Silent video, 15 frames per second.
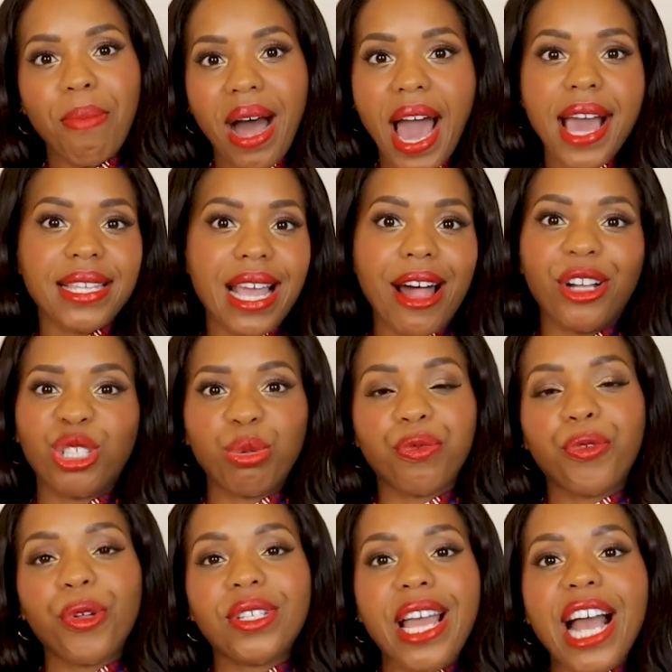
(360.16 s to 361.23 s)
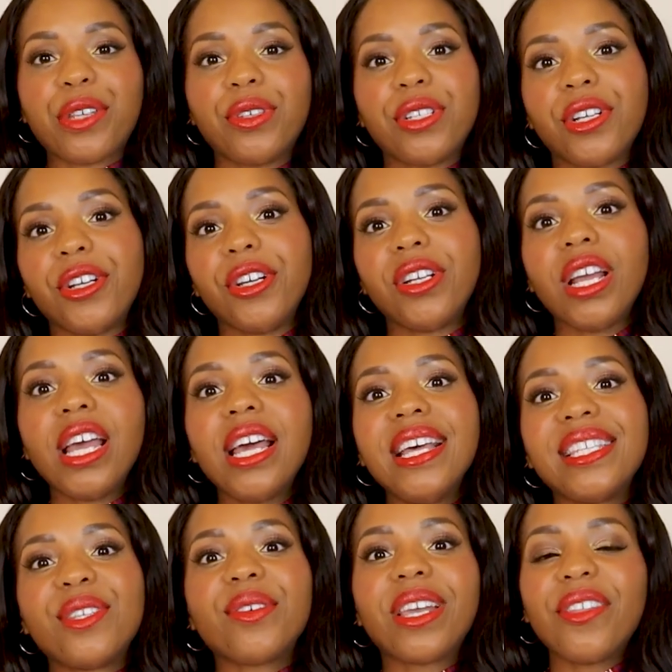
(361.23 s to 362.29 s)
buy is eligible for the tax return.
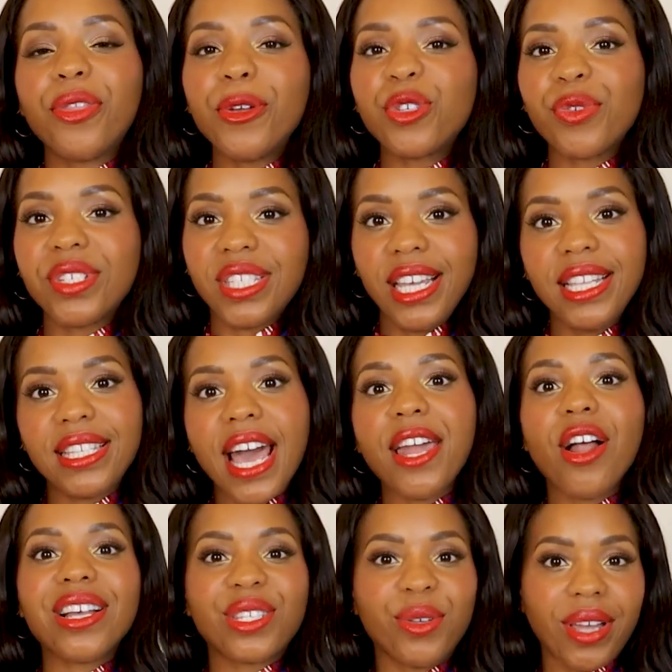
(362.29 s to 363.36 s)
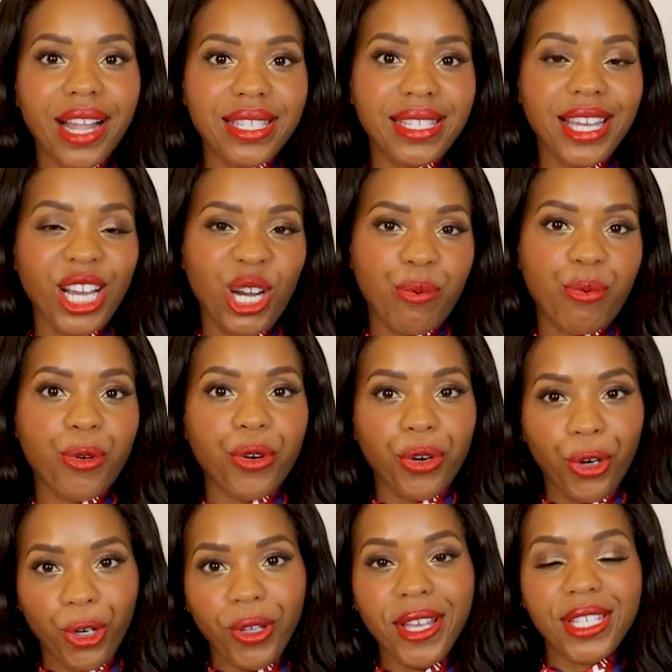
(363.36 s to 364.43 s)
So get those receipts and also get to the airport
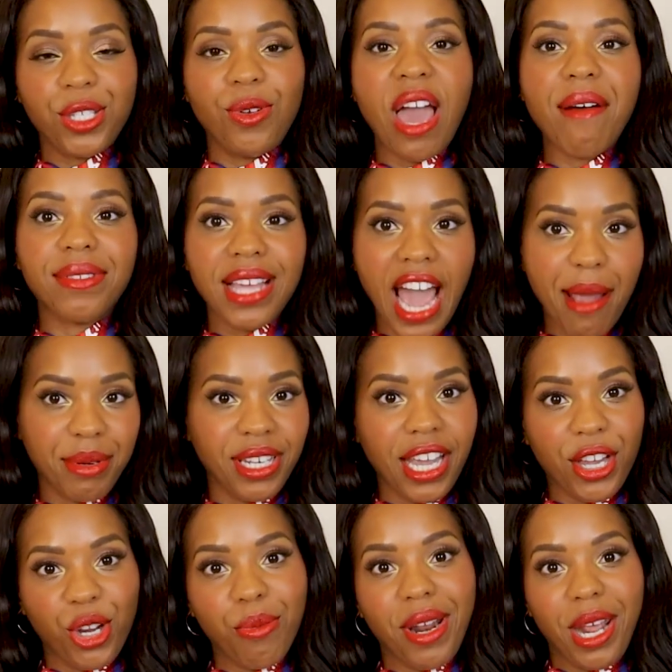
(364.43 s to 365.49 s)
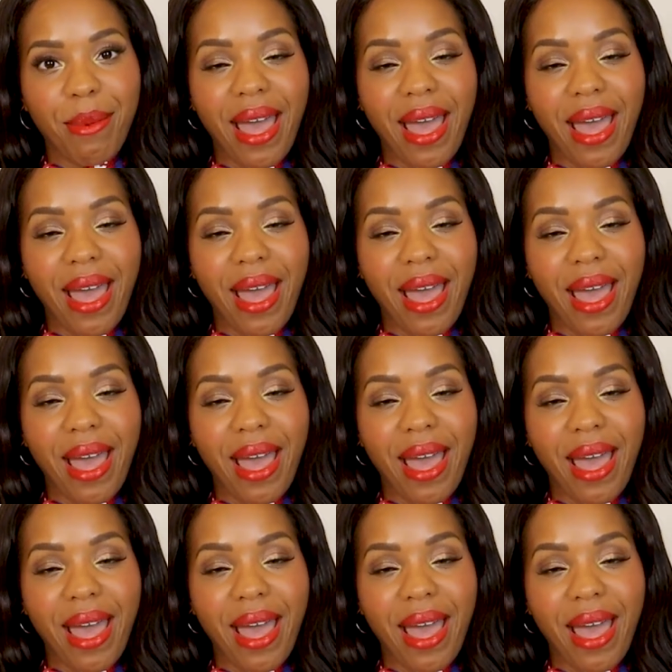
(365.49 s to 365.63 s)
early so you have time to get your money